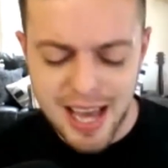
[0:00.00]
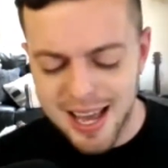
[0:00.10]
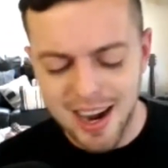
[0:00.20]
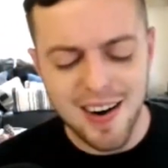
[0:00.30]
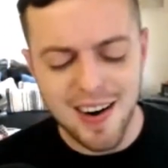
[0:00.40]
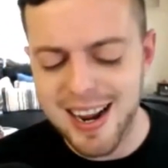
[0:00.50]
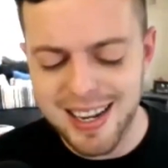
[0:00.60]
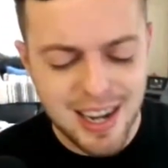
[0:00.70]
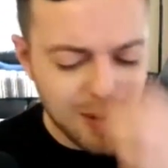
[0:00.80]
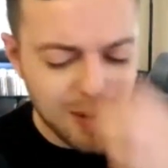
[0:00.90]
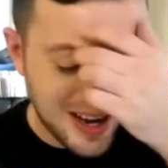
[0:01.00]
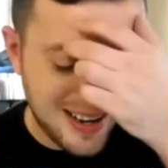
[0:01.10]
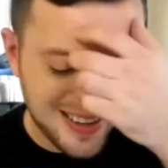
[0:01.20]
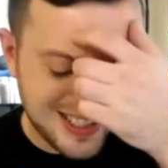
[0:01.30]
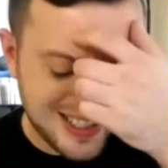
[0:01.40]
Okay, all right. You know
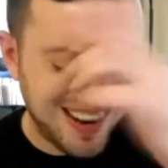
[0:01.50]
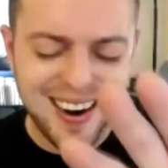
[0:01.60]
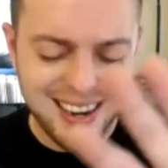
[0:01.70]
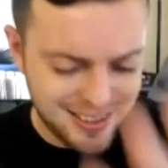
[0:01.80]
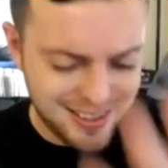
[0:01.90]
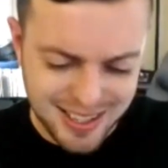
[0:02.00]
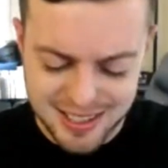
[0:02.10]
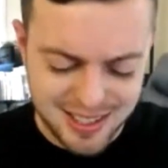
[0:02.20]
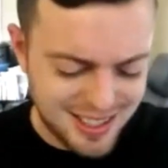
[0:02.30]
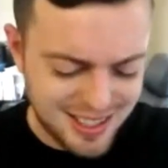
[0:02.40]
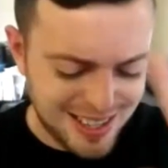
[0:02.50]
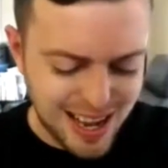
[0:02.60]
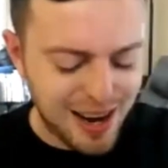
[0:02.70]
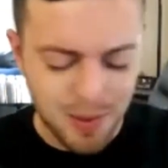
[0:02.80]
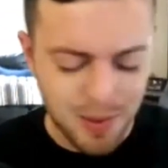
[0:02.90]
what? All right, listen,
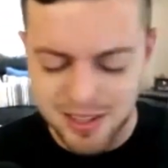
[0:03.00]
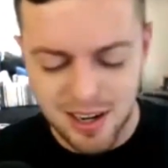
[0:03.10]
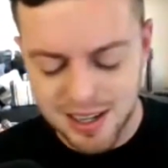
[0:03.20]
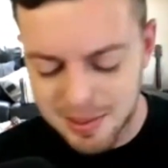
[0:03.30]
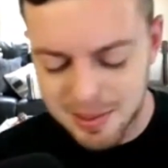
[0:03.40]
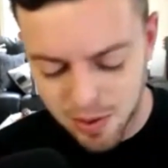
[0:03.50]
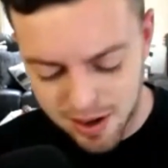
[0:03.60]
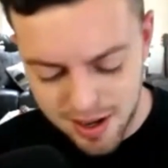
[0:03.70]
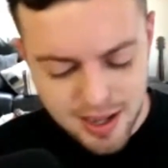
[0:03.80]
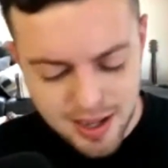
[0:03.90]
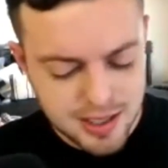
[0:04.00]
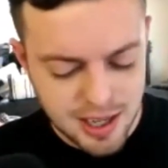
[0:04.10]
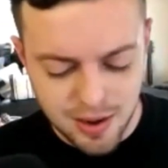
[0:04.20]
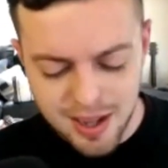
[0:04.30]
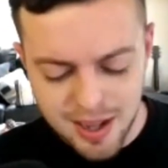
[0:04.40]
I don't want to talk anymore.
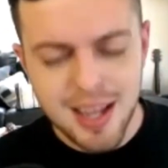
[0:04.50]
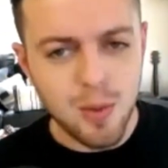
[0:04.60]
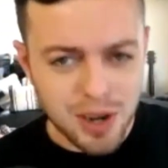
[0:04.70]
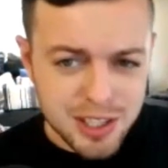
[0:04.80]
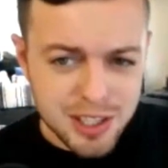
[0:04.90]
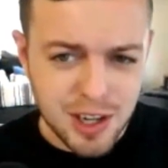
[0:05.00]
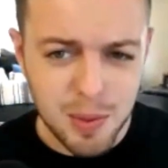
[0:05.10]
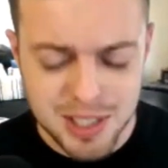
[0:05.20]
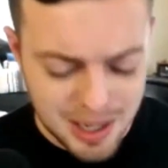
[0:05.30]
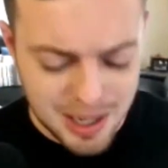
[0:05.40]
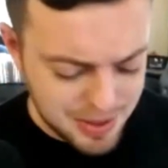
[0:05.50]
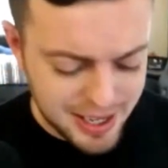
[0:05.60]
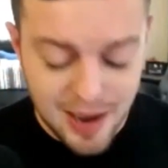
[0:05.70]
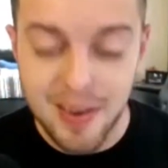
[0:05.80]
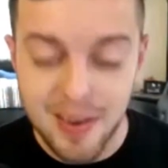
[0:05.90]
So we're going to start with
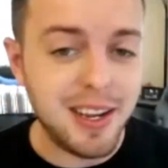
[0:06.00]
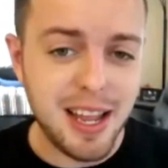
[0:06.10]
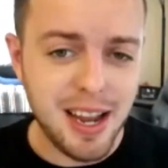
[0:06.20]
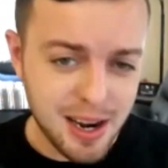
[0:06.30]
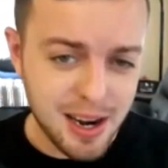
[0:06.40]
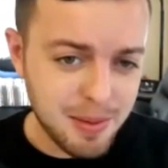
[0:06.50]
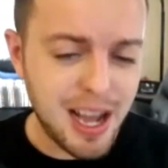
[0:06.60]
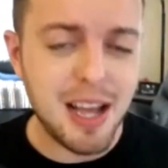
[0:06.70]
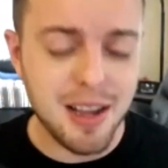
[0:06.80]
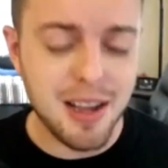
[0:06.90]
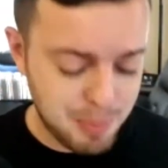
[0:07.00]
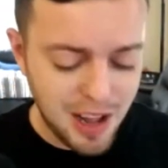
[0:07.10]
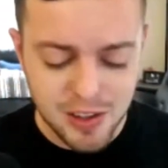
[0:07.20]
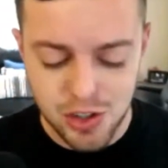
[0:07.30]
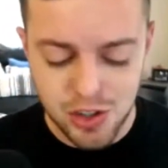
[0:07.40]
something. Now,
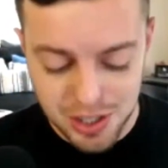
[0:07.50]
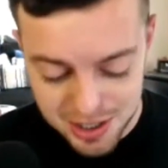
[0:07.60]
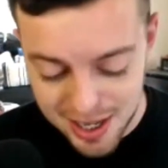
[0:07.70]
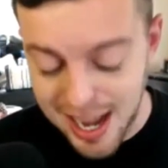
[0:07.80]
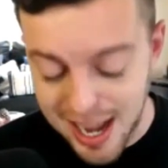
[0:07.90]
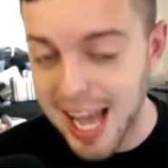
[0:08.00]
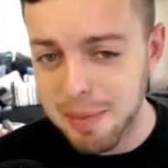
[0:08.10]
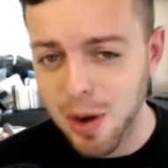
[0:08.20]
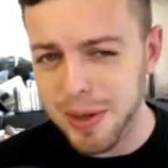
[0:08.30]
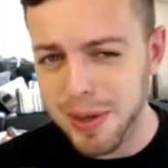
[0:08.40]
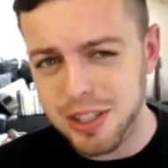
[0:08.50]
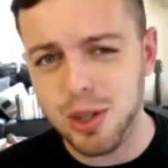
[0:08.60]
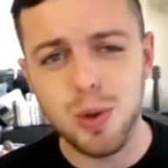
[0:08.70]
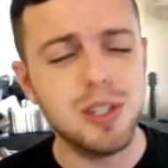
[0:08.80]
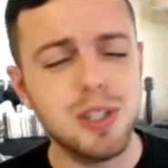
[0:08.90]
apologies. I am going
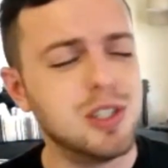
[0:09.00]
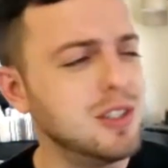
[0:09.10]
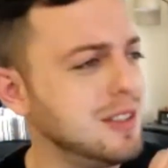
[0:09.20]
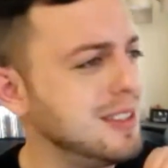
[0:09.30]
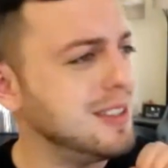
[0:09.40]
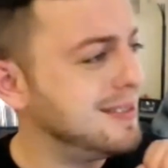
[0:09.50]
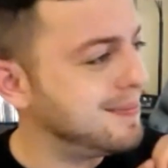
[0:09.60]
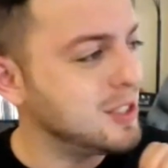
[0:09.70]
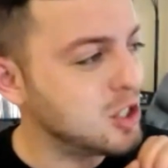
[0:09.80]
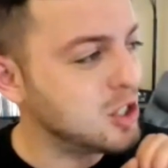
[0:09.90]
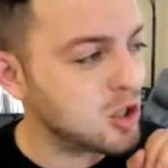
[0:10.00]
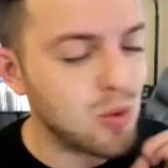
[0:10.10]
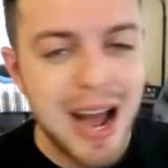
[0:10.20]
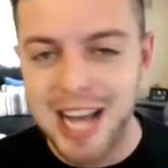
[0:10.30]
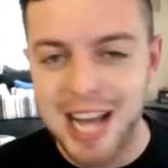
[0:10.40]
to
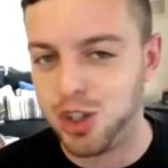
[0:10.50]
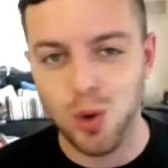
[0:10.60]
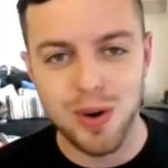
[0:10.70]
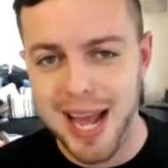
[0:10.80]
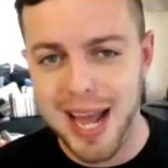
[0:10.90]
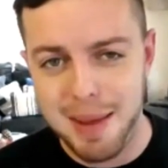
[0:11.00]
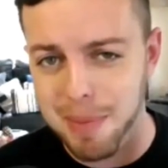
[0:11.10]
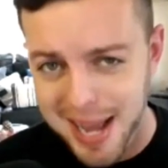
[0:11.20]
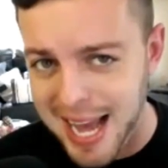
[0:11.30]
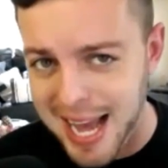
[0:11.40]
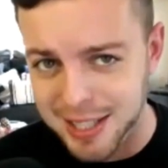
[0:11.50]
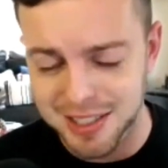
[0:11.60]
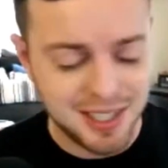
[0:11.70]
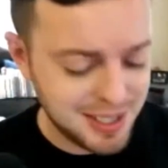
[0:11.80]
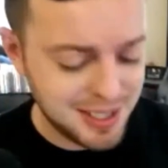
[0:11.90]
trash your name by
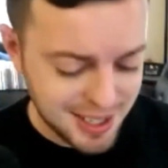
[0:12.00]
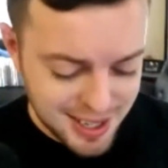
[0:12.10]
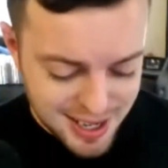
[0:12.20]
accident